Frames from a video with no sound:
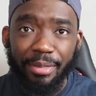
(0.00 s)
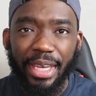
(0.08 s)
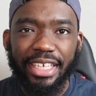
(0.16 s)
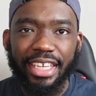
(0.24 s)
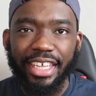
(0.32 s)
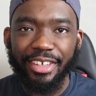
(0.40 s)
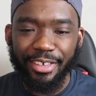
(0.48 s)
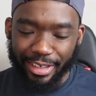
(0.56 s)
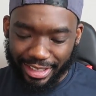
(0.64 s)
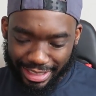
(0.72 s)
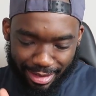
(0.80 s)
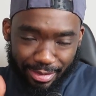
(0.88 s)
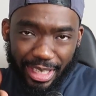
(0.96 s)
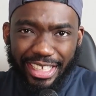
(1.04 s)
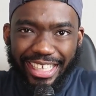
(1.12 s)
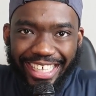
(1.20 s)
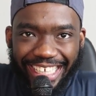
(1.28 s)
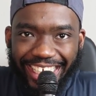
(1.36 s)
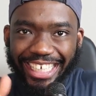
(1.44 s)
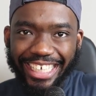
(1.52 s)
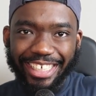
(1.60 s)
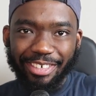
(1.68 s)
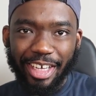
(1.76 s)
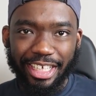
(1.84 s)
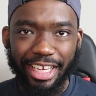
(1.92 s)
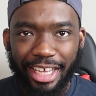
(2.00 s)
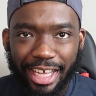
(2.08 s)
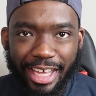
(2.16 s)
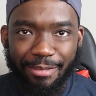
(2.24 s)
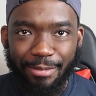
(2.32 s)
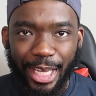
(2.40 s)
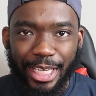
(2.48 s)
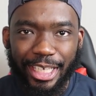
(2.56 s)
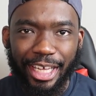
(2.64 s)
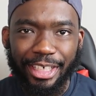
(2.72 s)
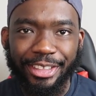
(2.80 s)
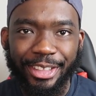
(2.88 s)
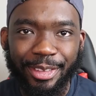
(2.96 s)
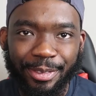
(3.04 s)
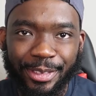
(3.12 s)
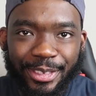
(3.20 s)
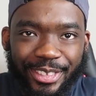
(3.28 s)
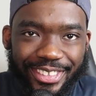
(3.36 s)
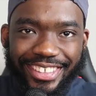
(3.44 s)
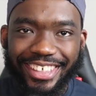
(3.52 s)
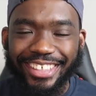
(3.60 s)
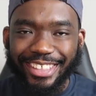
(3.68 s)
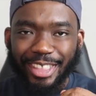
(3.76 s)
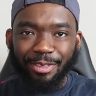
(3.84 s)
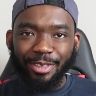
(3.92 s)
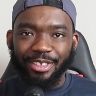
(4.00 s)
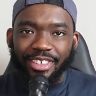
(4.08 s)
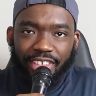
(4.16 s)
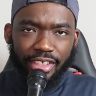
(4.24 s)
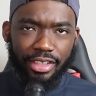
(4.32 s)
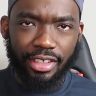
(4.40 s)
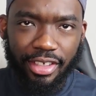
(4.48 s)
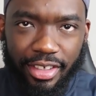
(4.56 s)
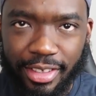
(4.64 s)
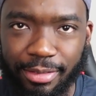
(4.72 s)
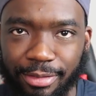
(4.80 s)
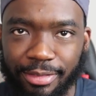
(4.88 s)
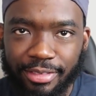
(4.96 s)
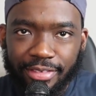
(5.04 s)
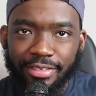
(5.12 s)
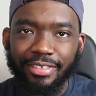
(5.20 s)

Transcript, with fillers: them headache. You understand? Maybe they, maybe they, maybe they dribble, they dribble, they dribble